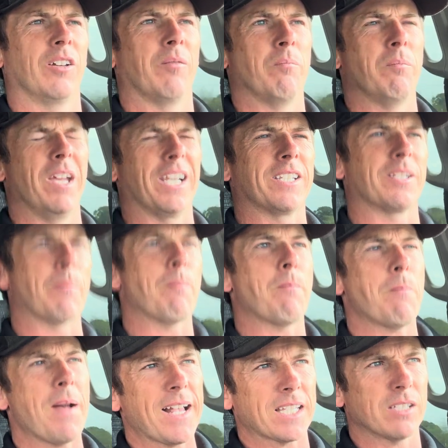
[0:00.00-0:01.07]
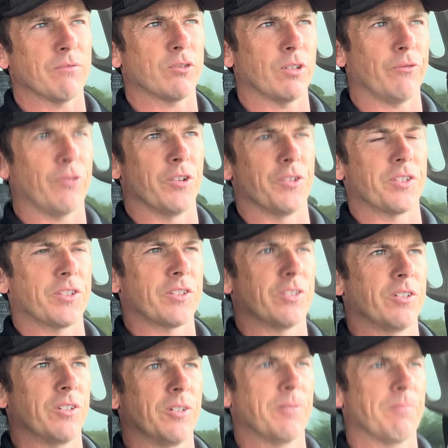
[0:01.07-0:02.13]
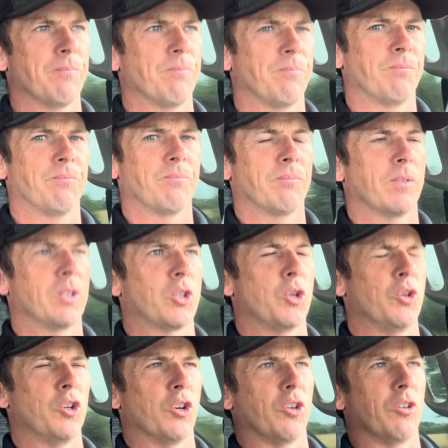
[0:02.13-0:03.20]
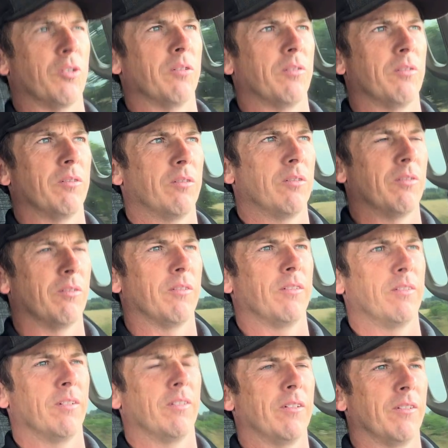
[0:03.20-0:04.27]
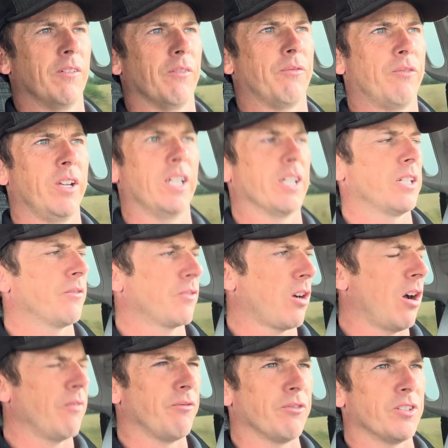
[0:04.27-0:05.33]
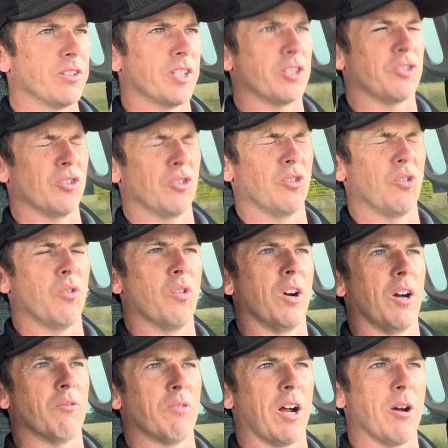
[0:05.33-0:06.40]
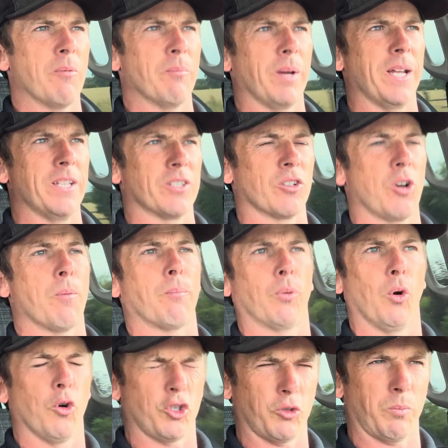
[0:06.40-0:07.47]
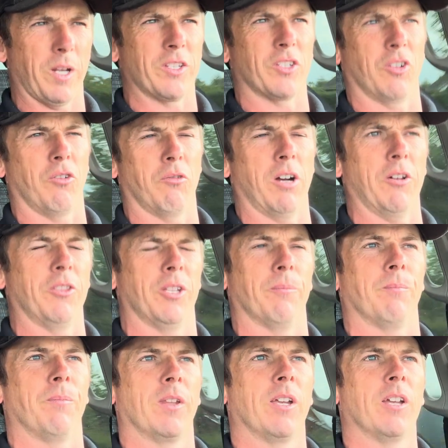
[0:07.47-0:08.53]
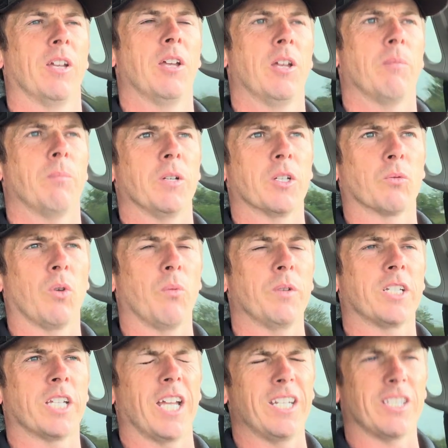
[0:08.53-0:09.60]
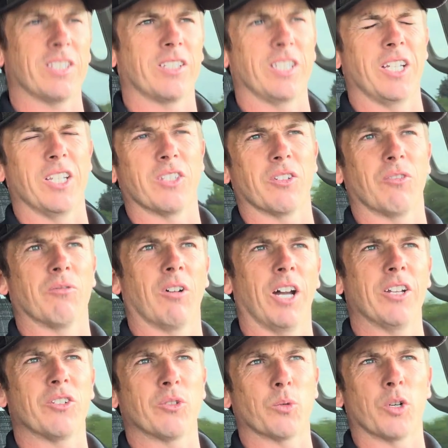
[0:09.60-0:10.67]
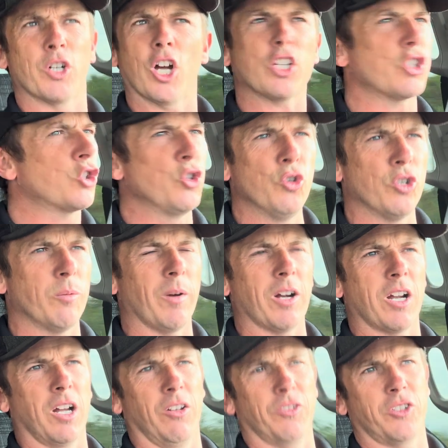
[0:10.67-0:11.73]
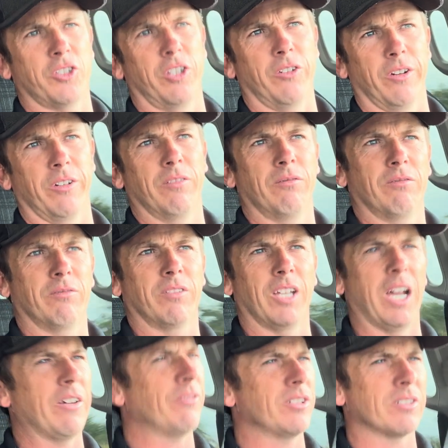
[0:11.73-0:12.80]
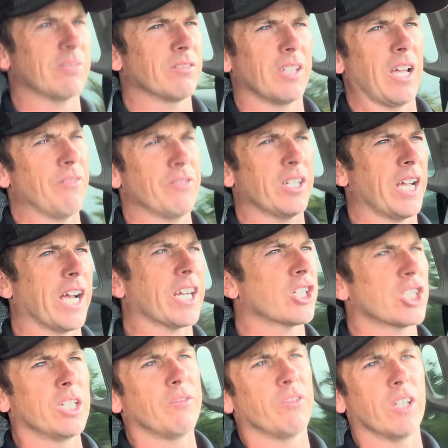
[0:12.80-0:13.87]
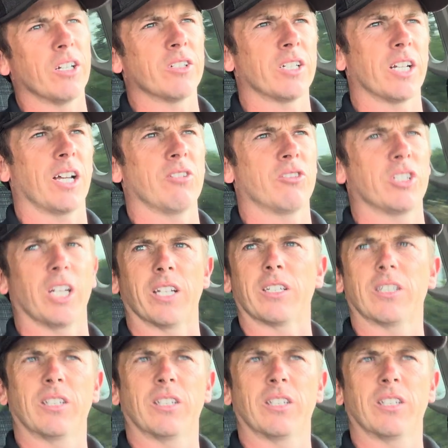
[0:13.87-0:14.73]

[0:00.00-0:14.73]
makes a massive difference to your feeling of confidence as you go round bends, approach bends and go around them. Because what we tend to see is riders who are not sure about count steering, they haven't actually figured it out yet.